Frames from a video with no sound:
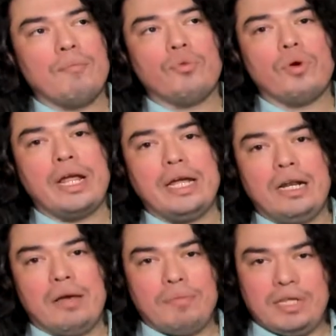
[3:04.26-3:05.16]
breaking
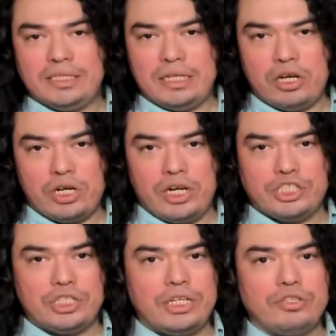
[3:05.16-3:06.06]
up these
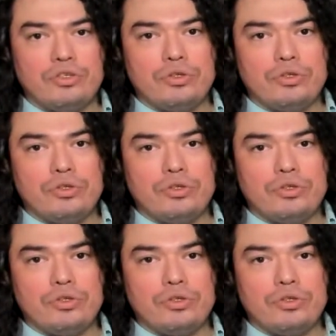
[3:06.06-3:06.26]
calculations into